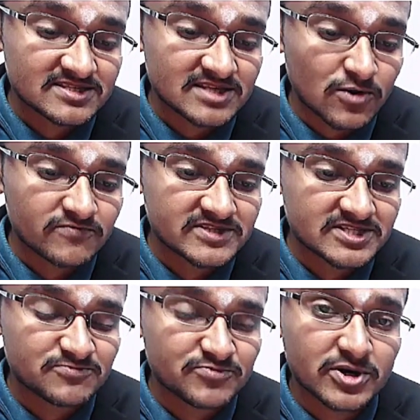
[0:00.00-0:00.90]
sound
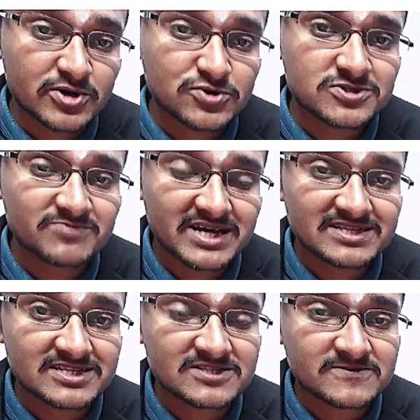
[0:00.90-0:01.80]
which is produced
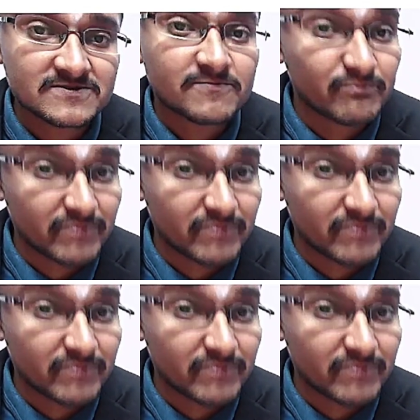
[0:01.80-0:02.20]
by this